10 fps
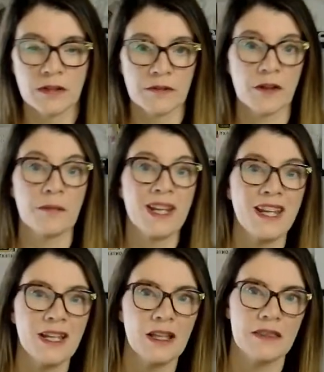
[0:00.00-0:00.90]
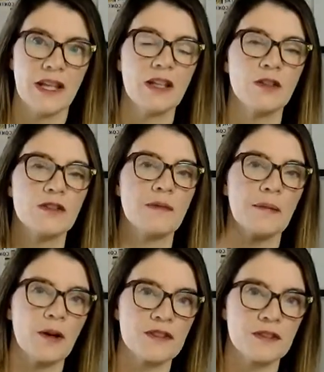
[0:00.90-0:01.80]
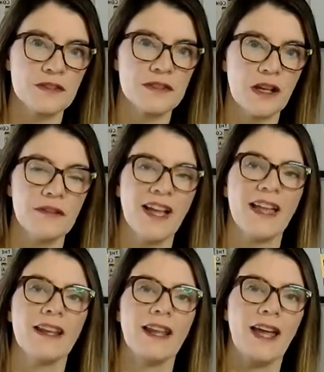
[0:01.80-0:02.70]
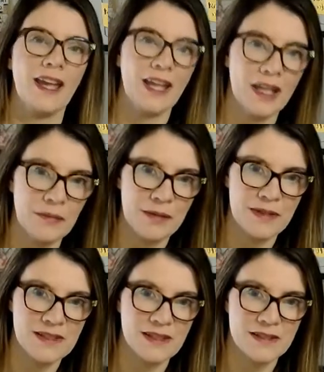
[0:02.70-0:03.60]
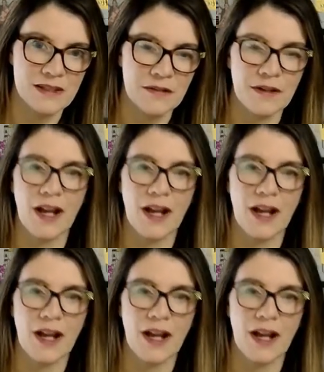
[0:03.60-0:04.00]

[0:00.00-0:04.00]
For me, that includes my personal stuff and my business stuff.